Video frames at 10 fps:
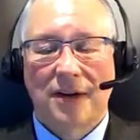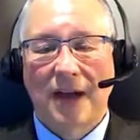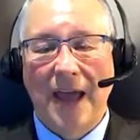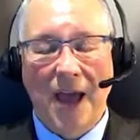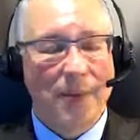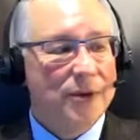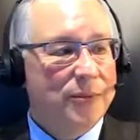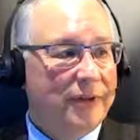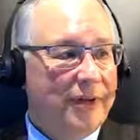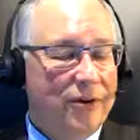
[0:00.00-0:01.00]

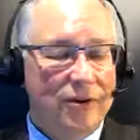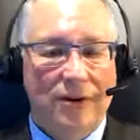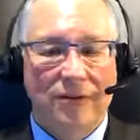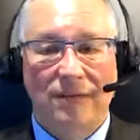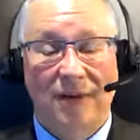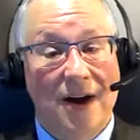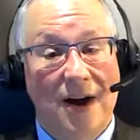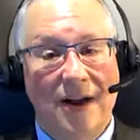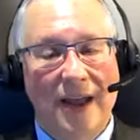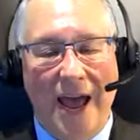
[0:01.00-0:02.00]
amicably or
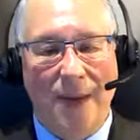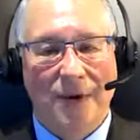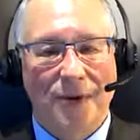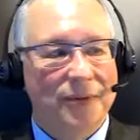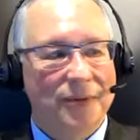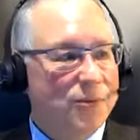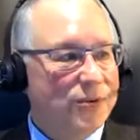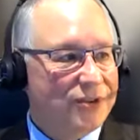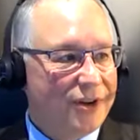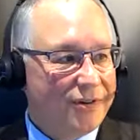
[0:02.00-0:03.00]
unamicably
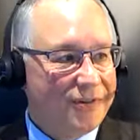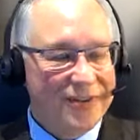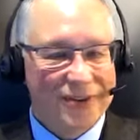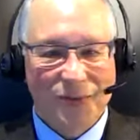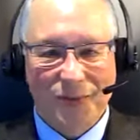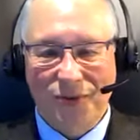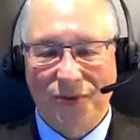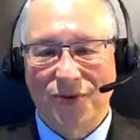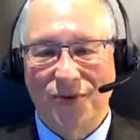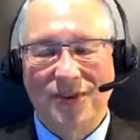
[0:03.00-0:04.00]
resolving the dispute
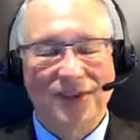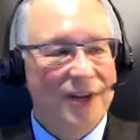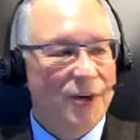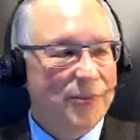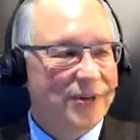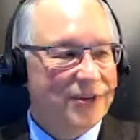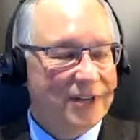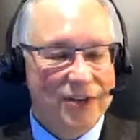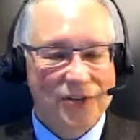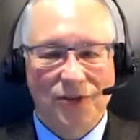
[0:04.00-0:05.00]
through settlement
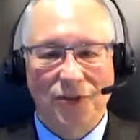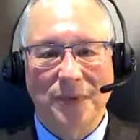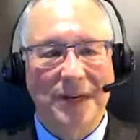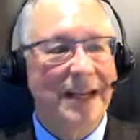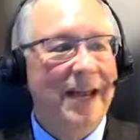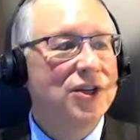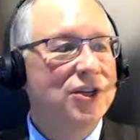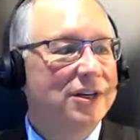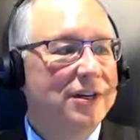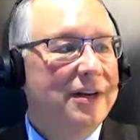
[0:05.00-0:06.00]
discussions or
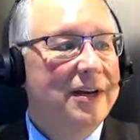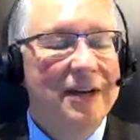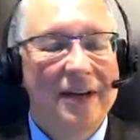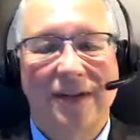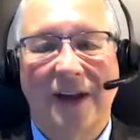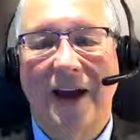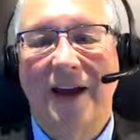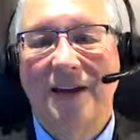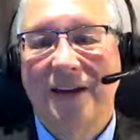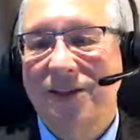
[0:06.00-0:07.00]
mediation in the
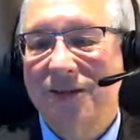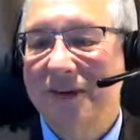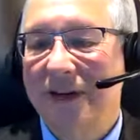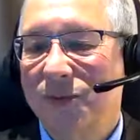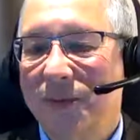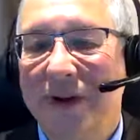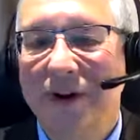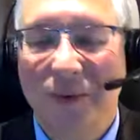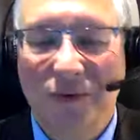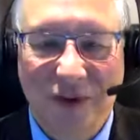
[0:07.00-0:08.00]
context of an expedited
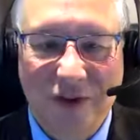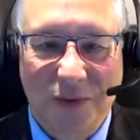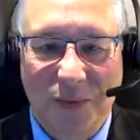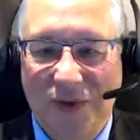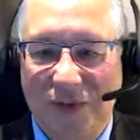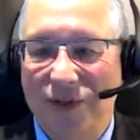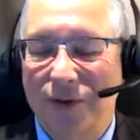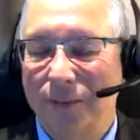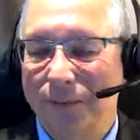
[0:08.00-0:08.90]
arbitration procedure?